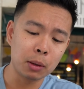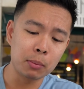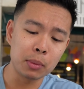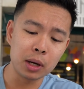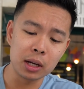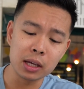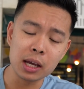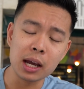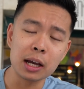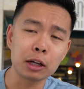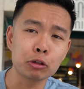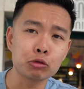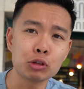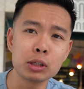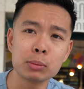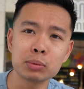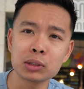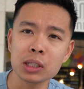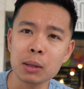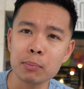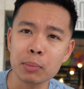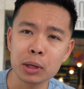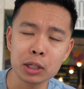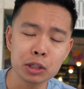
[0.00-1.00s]
but yeah, it
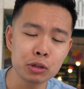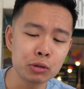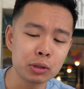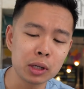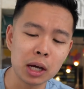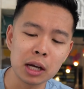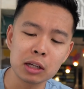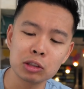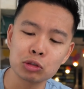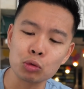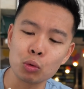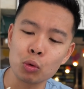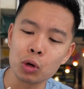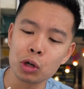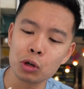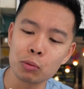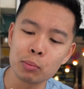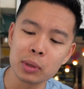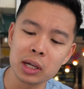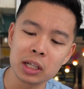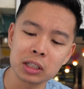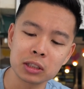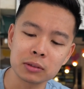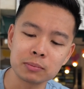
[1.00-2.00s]
creeps up on you, nice oil
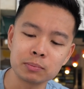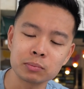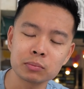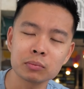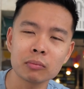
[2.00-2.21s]
base,